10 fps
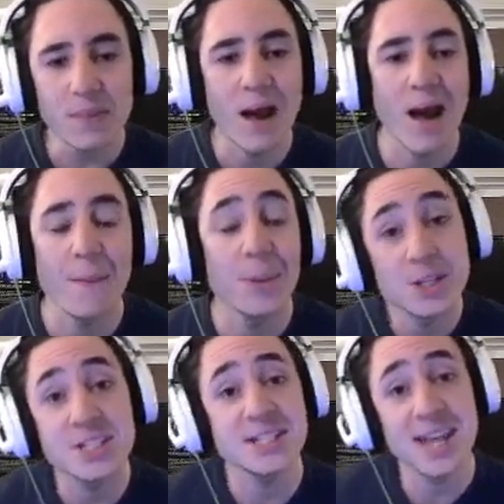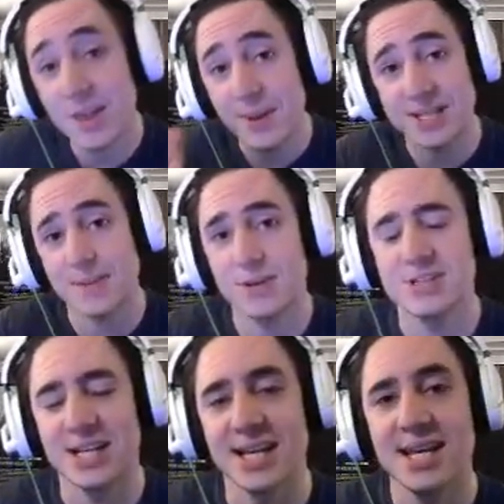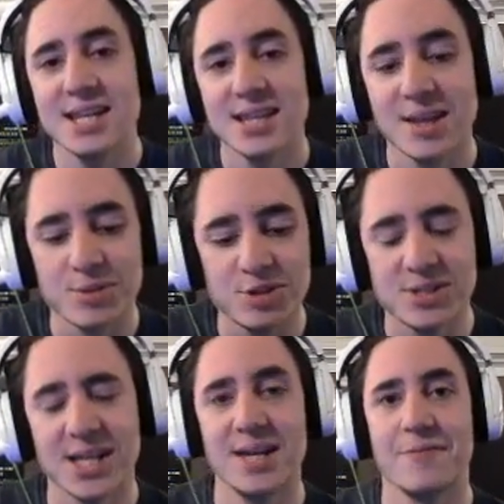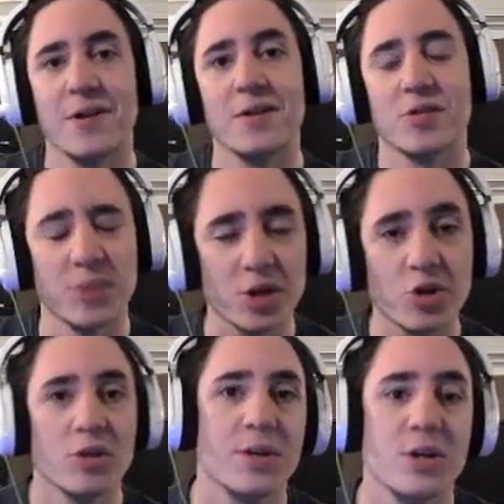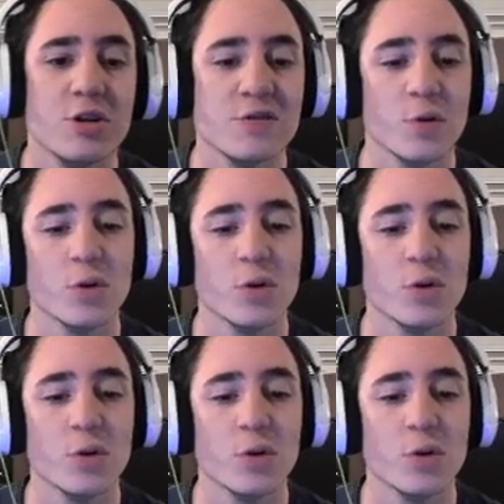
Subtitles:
But see how they picked up that utility? There was utility in front of them that could have been useful.